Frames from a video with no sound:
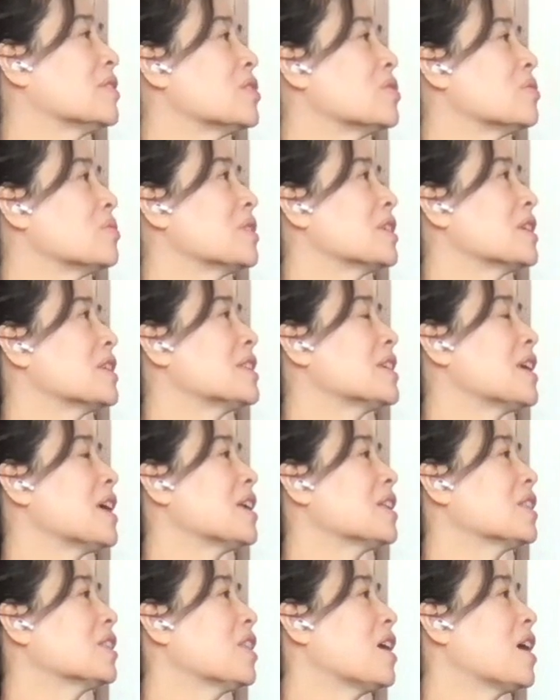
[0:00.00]
So we're going to
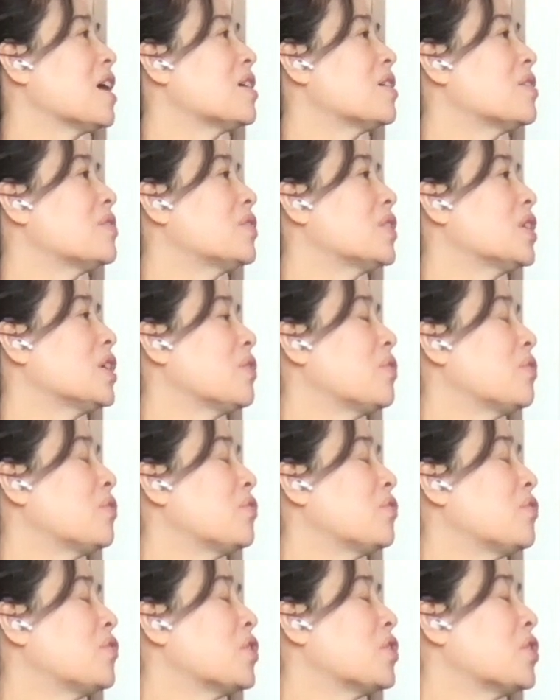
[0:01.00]
take lovely
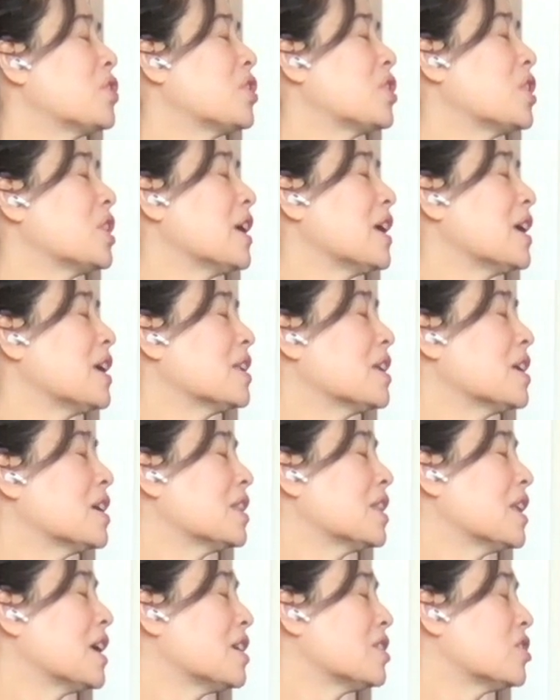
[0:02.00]
full
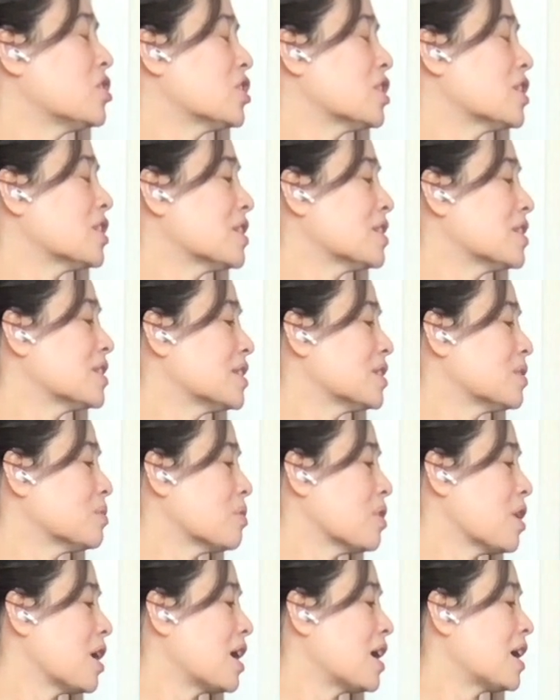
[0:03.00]
inhalations,
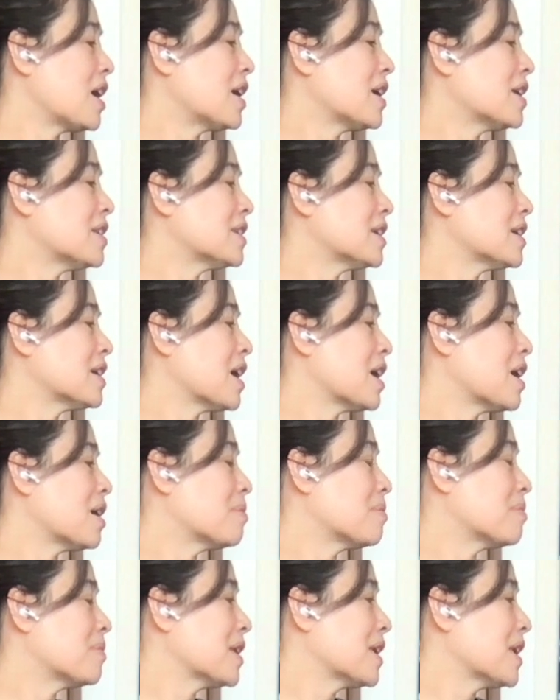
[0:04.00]
rising
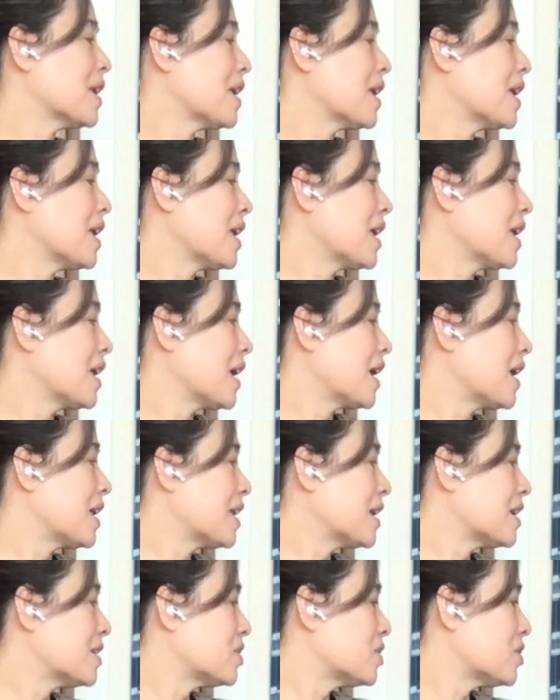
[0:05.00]
up.
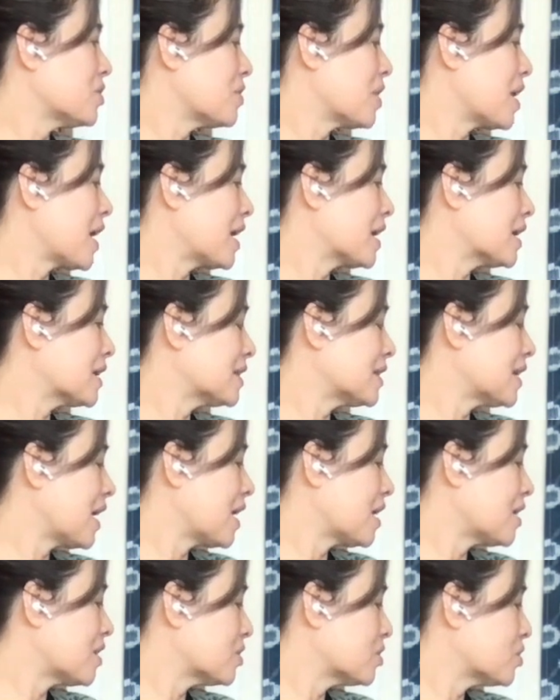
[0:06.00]
And as you
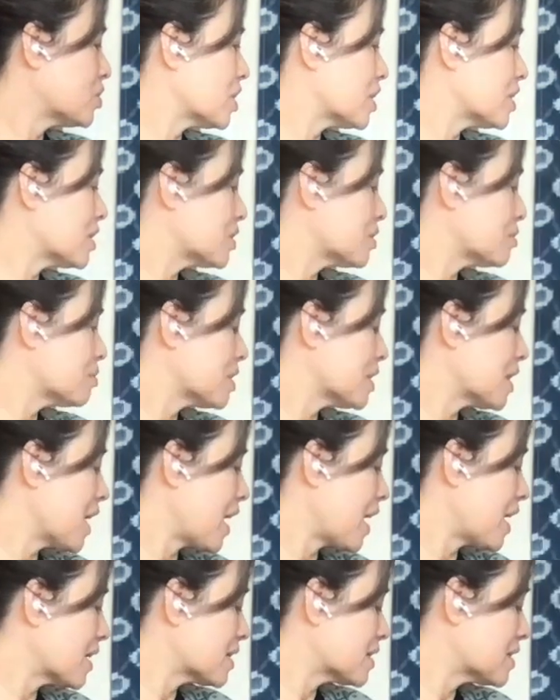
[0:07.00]
exhale, just
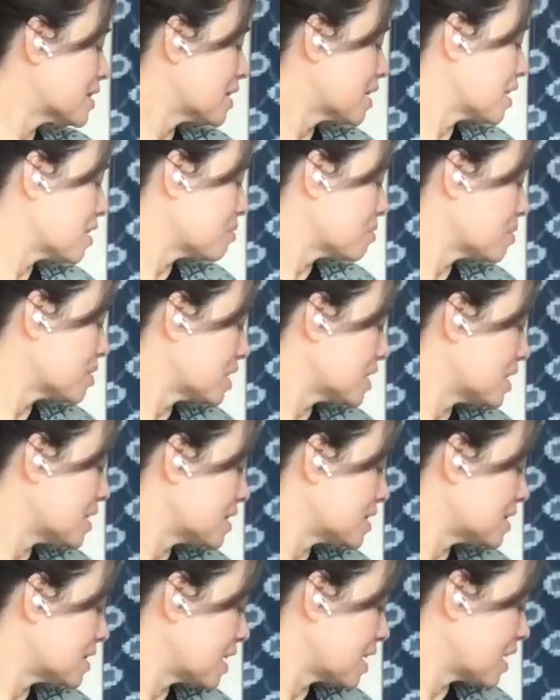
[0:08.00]
relaxing and
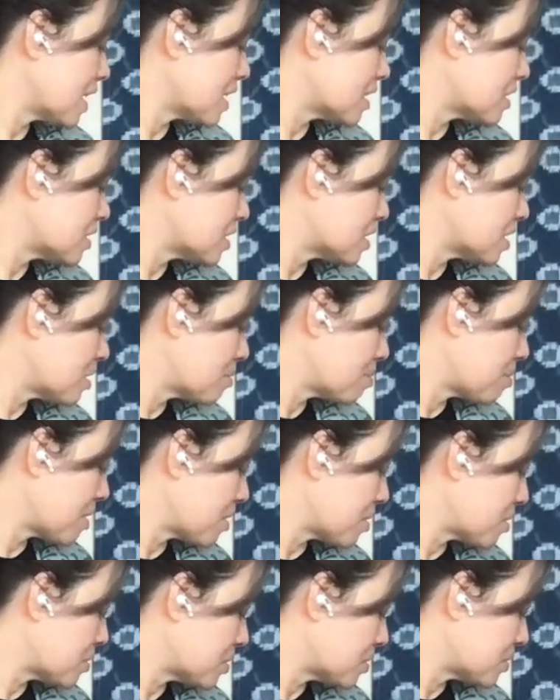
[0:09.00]
releasing into the
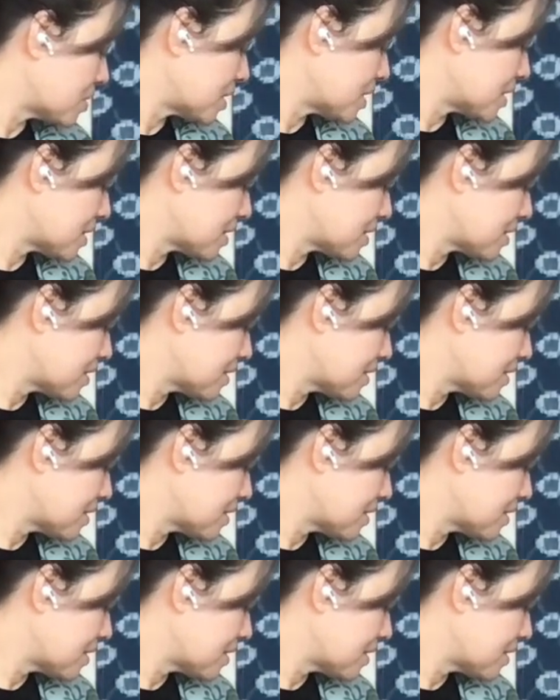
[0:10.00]
pose.